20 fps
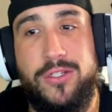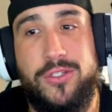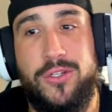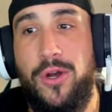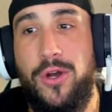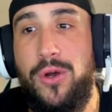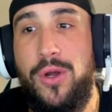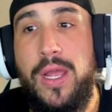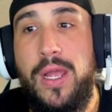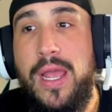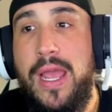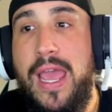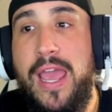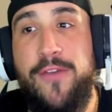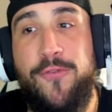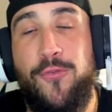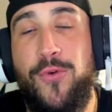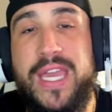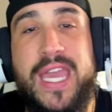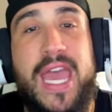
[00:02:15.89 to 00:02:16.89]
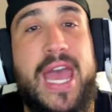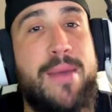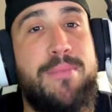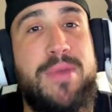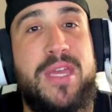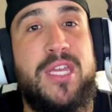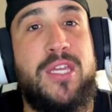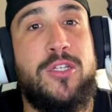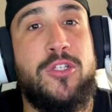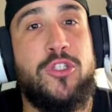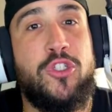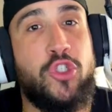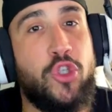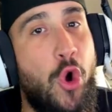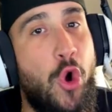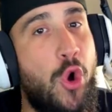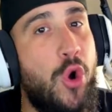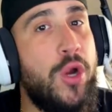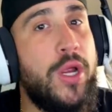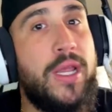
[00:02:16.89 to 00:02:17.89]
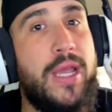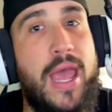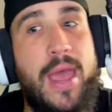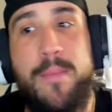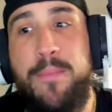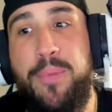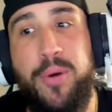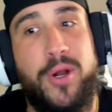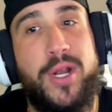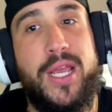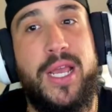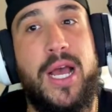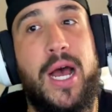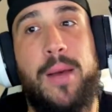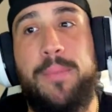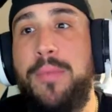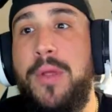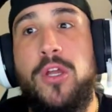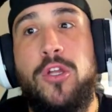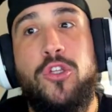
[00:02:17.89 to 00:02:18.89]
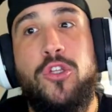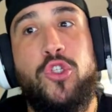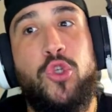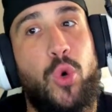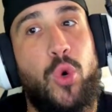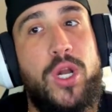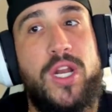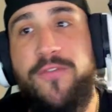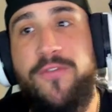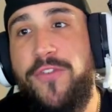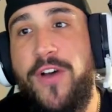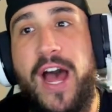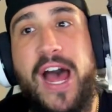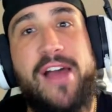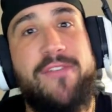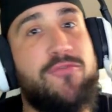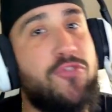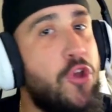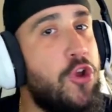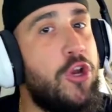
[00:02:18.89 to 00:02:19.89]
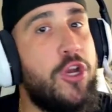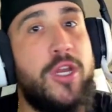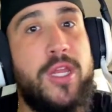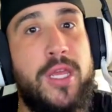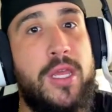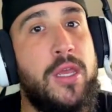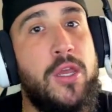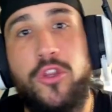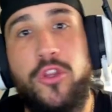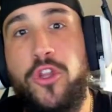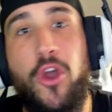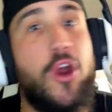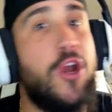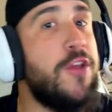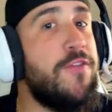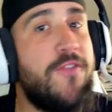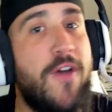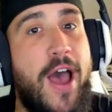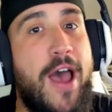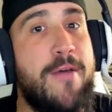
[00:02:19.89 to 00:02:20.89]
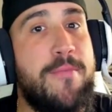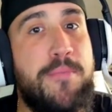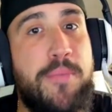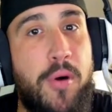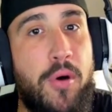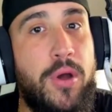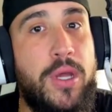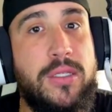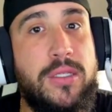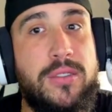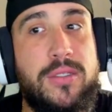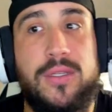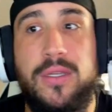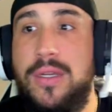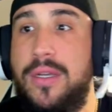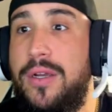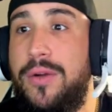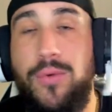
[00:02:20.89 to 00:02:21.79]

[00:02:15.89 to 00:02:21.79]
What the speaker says: So if we can't be scoring and putting up 25, 30, 35 points,